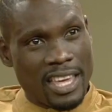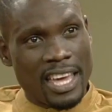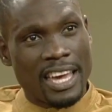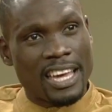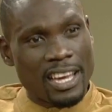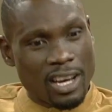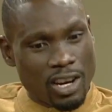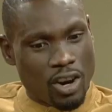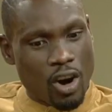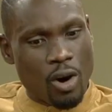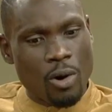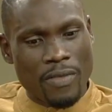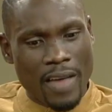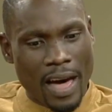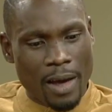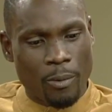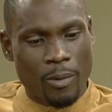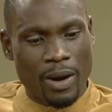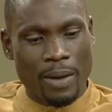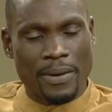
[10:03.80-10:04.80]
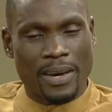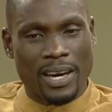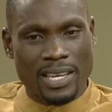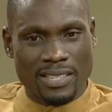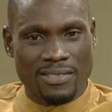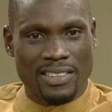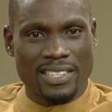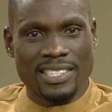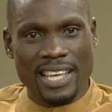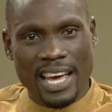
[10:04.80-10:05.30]
it can go that way
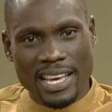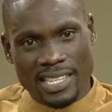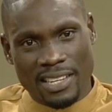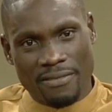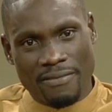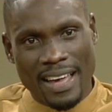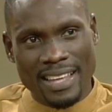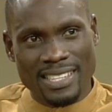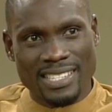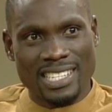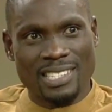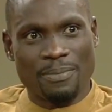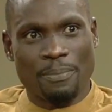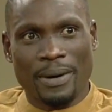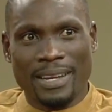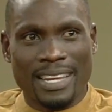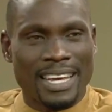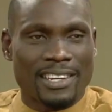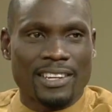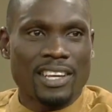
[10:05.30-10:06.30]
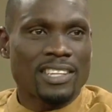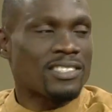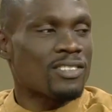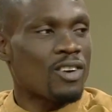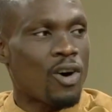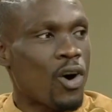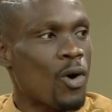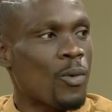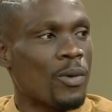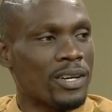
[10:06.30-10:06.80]
because of the size advantage, but it
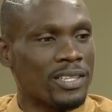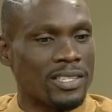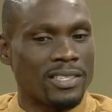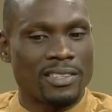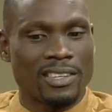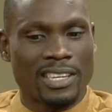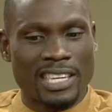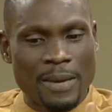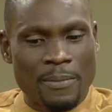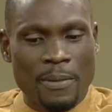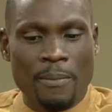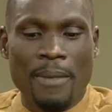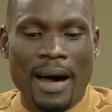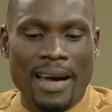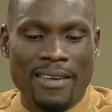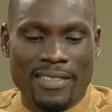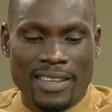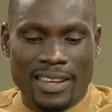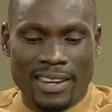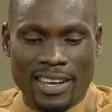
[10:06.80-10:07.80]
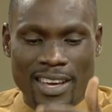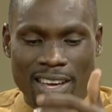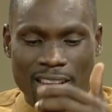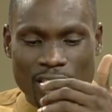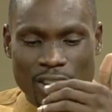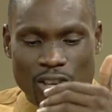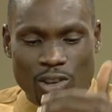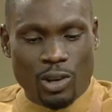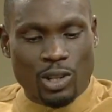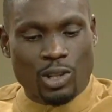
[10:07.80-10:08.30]
doesn't always. Keep in mind that
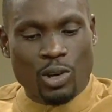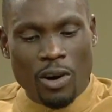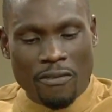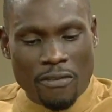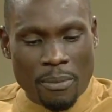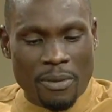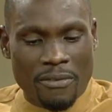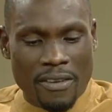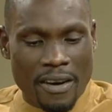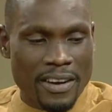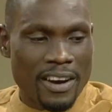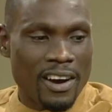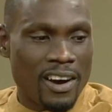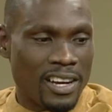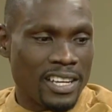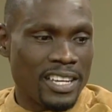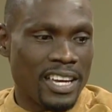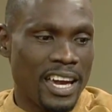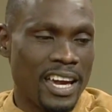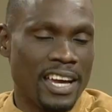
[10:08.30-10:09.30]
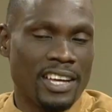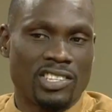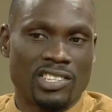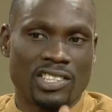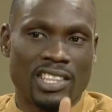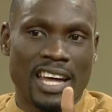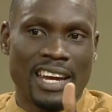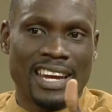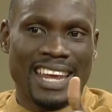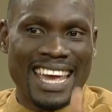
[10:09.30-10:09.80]
you're taught from a very early
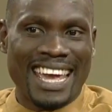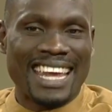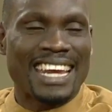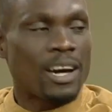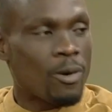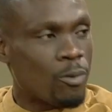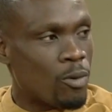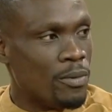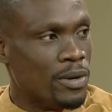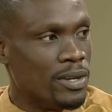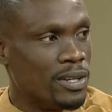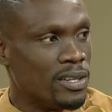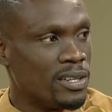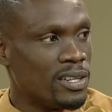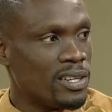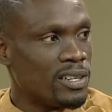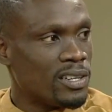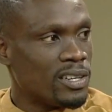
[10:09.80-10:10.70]
age that hitting a woman